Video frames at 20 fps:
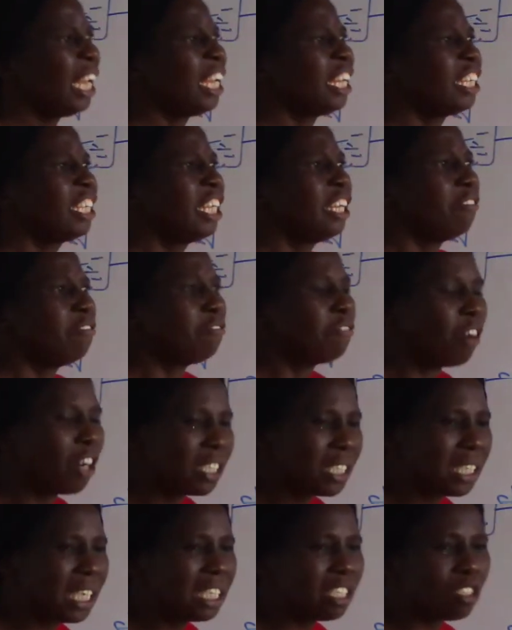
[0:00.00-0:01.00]
The
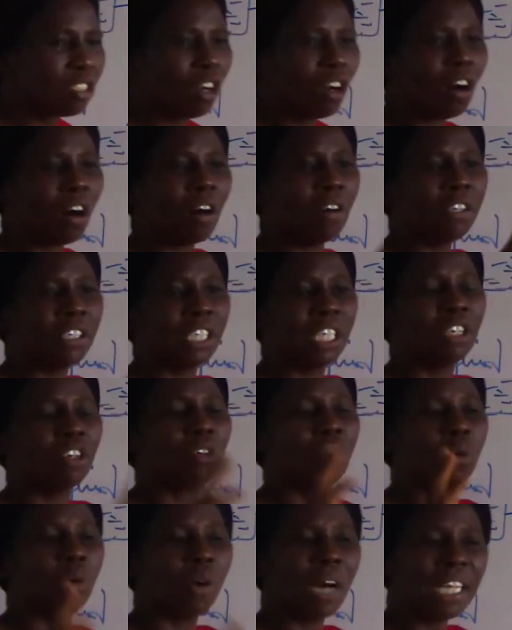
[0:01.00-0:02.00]
forces or the
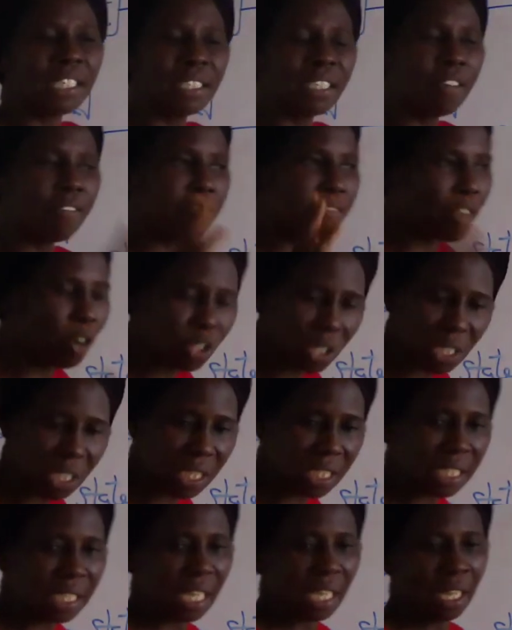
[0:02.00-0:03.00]
cohesive
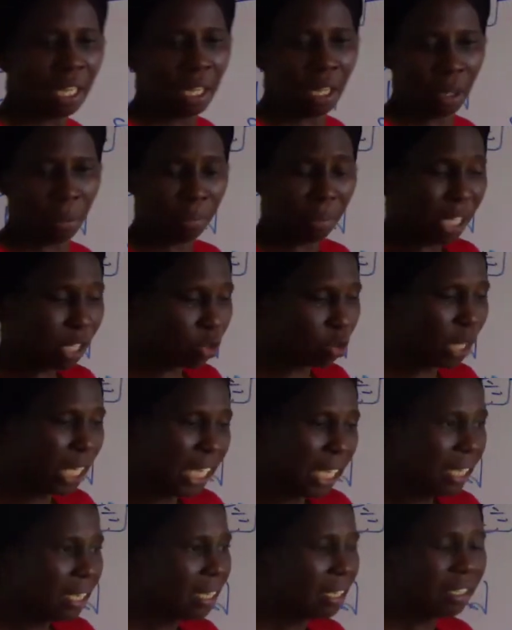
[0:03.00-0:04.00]
forces
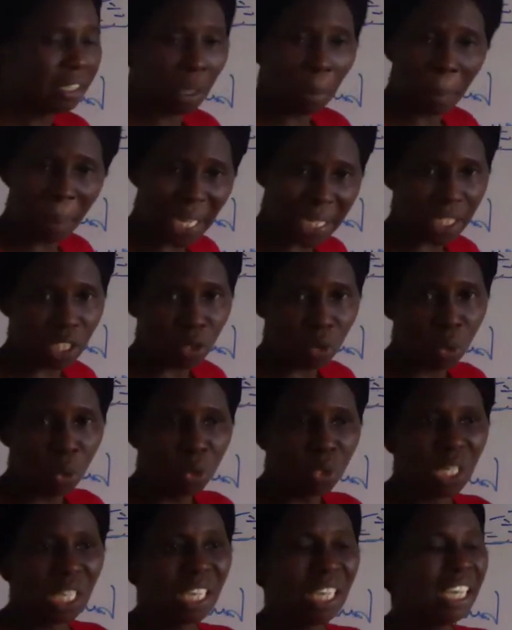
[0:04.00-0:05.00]
between the
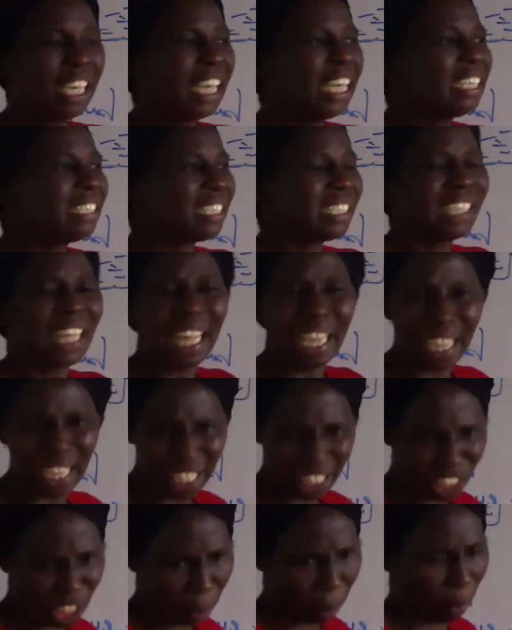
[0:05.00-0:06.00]
particles is
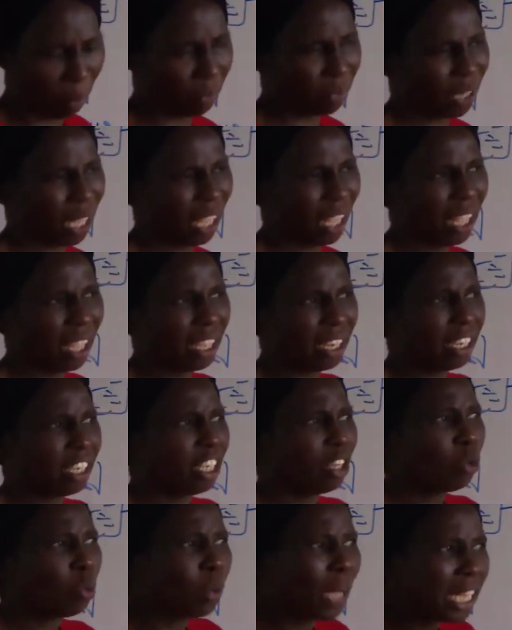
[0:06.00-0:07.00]
negligible.
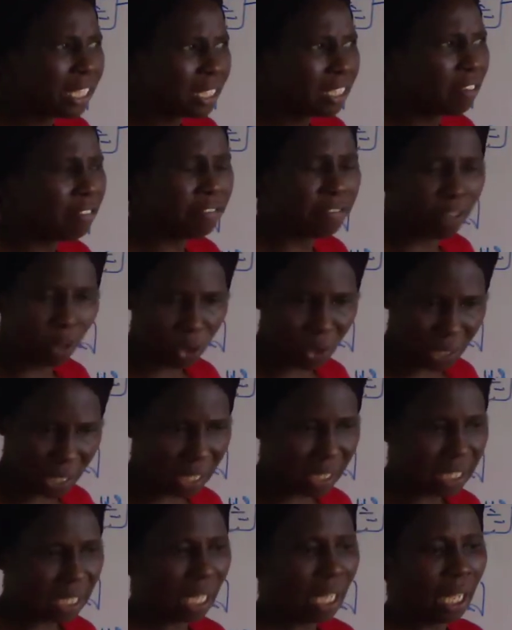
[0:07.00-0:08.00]
The cohesive forces
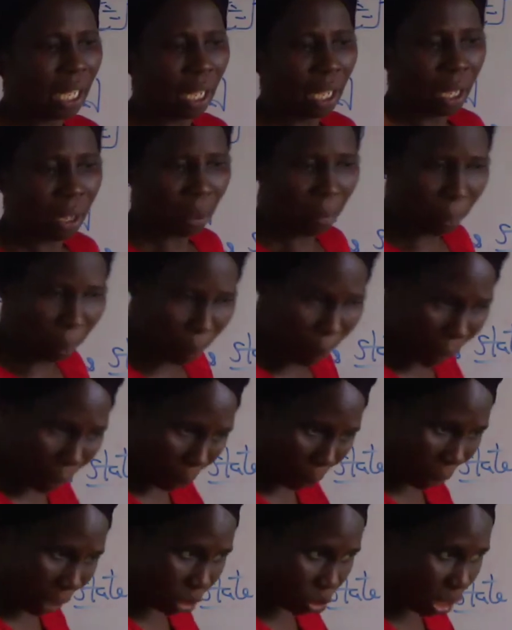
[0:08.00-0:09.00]

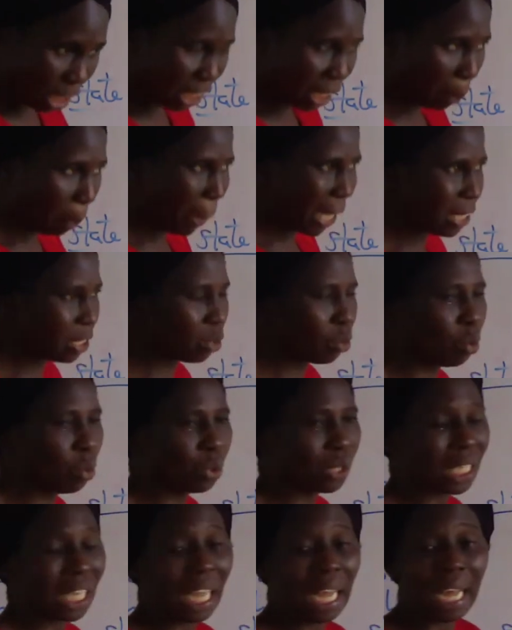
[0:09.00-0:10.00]
between the
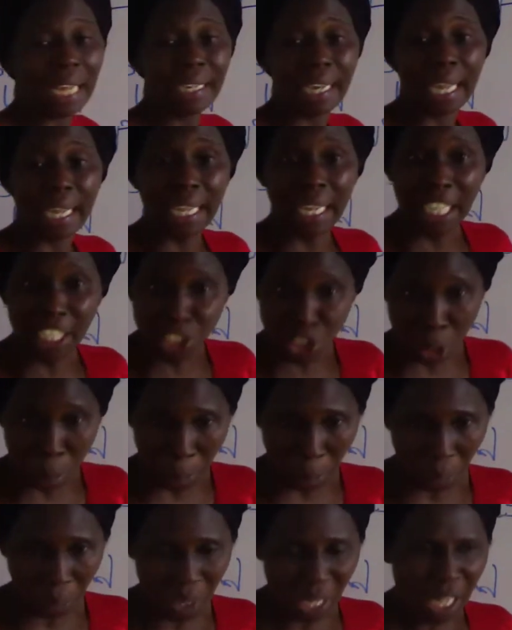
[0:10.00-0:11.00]
particles are
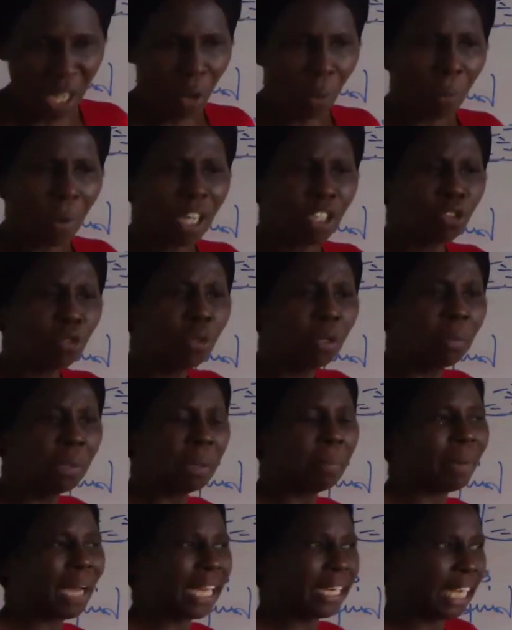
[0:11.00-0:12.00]
negligible. What do we mean
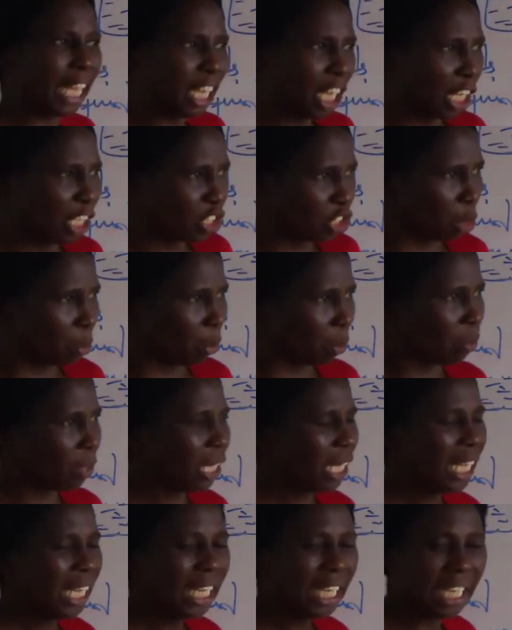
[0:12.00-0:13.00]
by negligible?
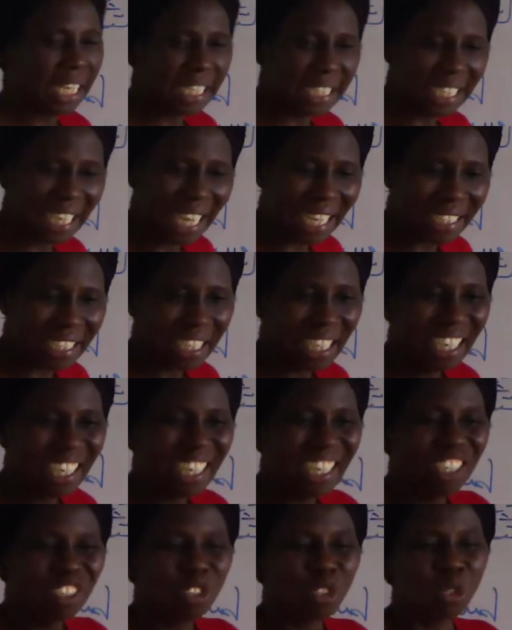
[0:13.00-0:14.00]
Is that
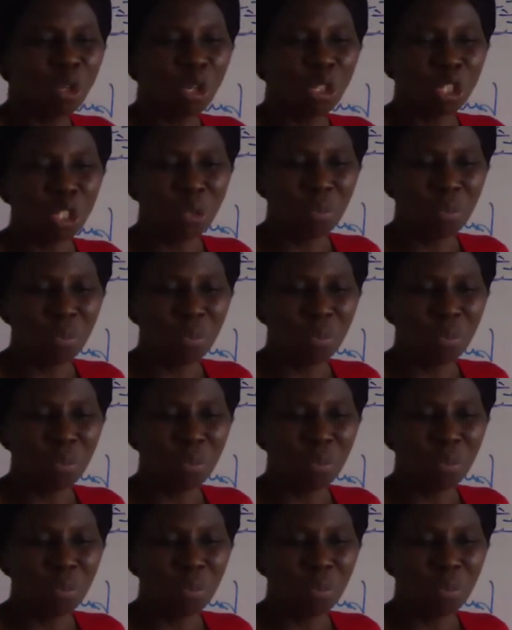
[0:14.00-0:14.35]
it's so